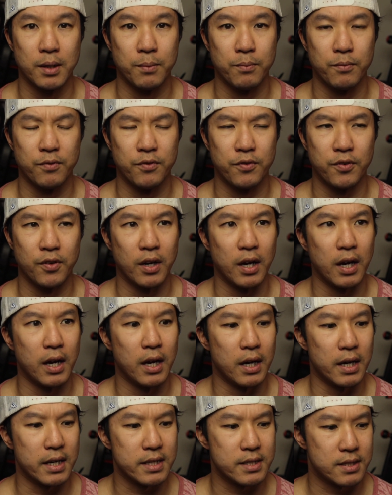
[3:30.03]
For
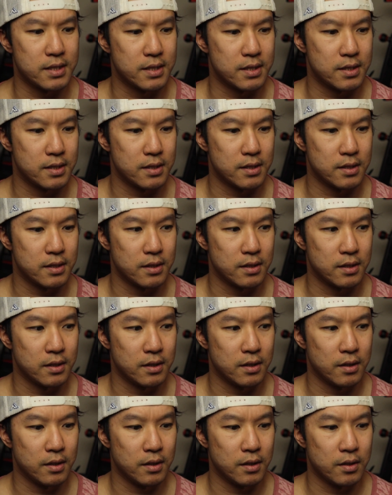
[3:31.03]
us,
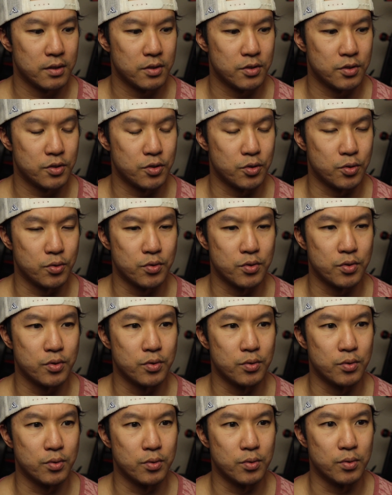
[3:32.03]
due
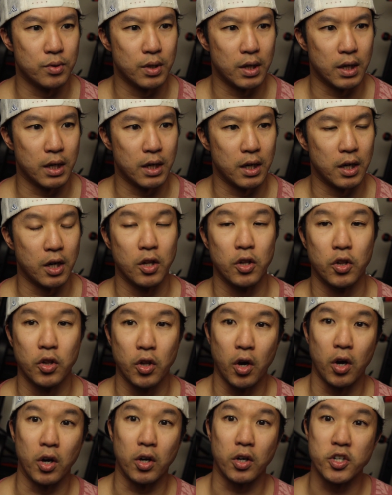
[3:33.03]
to a
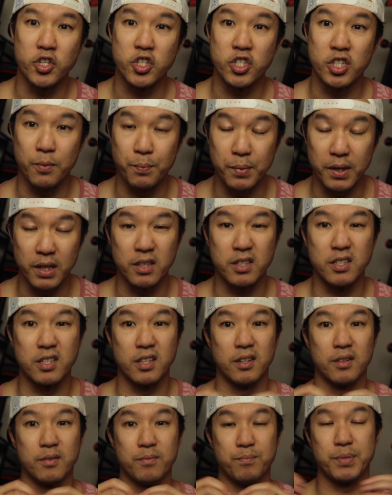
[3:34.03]
longer shipping
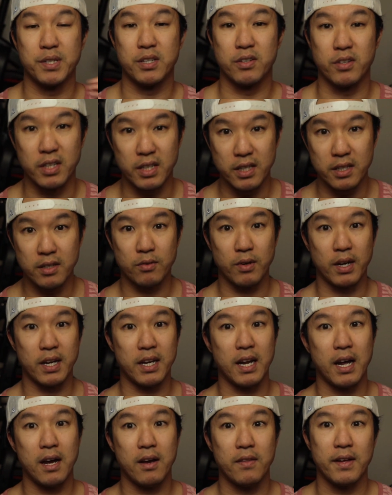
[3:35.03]
period right
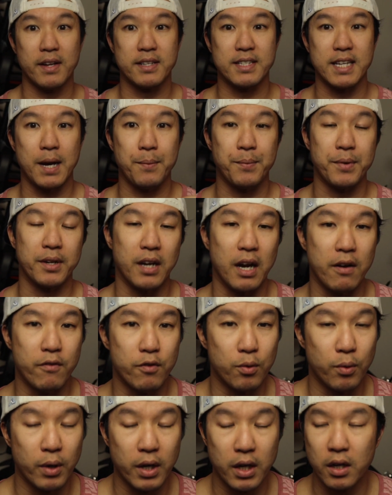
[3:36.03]
now that's happening
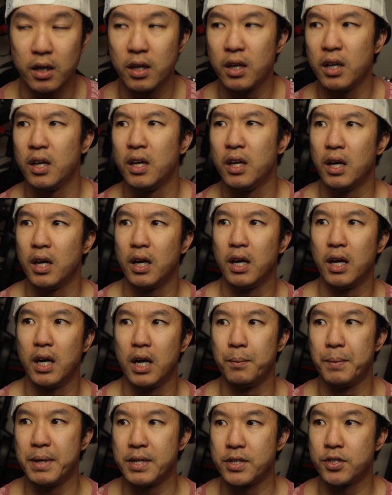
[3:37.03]
everywhere,
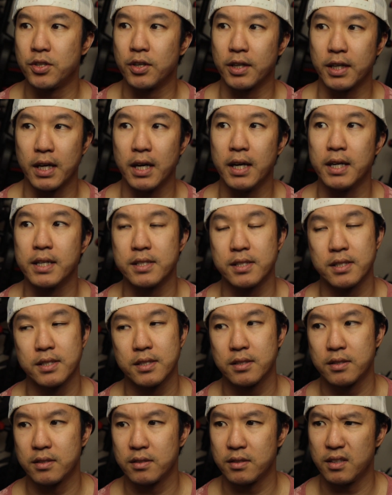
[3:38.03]
it took
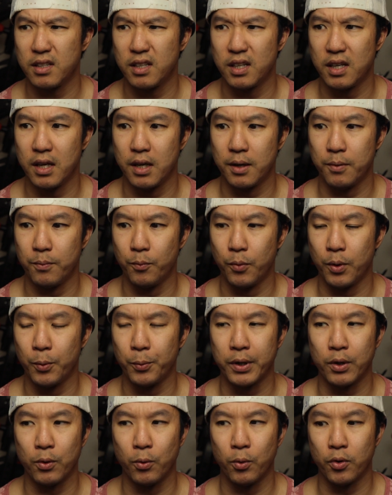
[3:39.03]
us, when
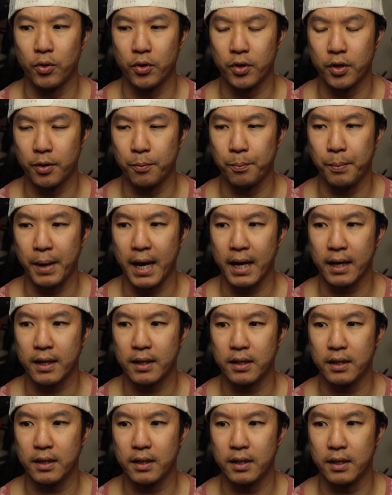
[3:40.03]
we ordered back
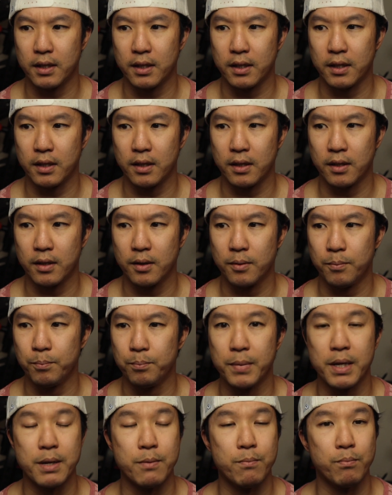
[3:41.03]
in
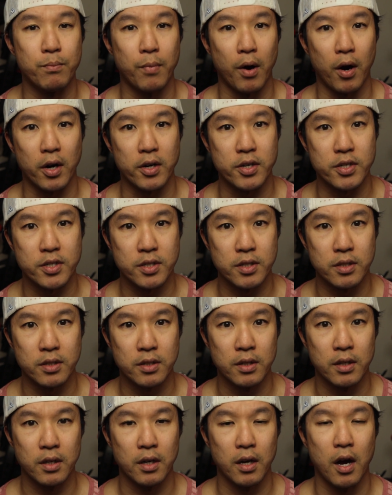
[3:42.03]
mid-March,
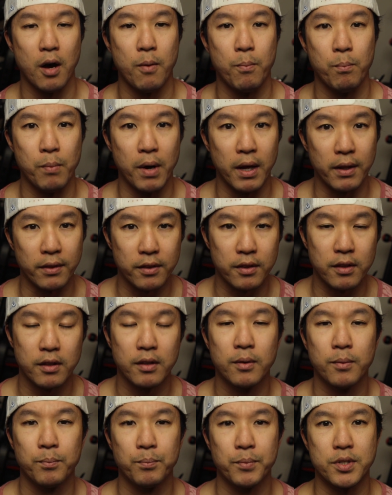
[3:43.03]
a month
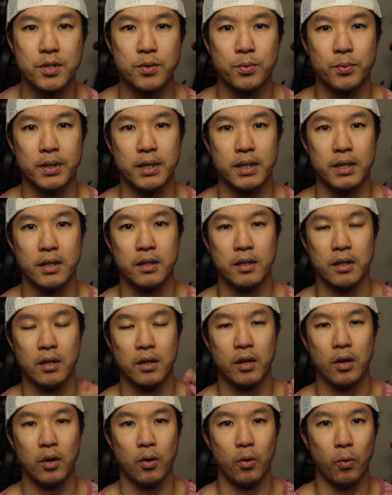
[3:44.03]
between
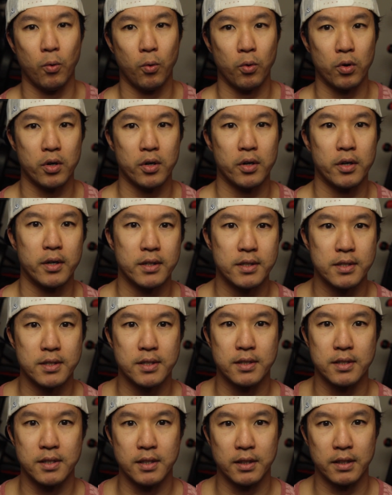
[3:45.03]
ordered
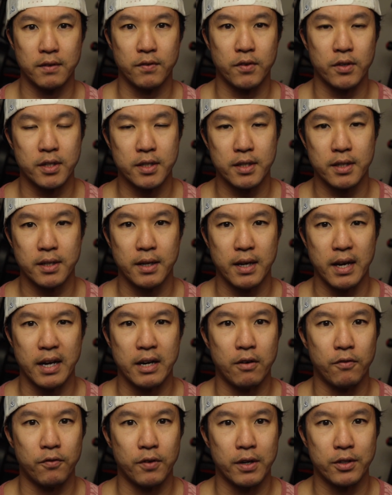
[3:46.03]
to delivered at
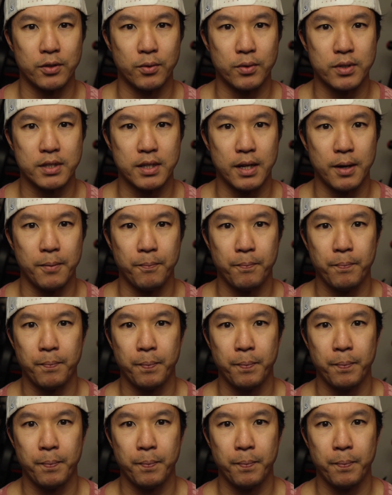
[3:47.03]
our front doorstep.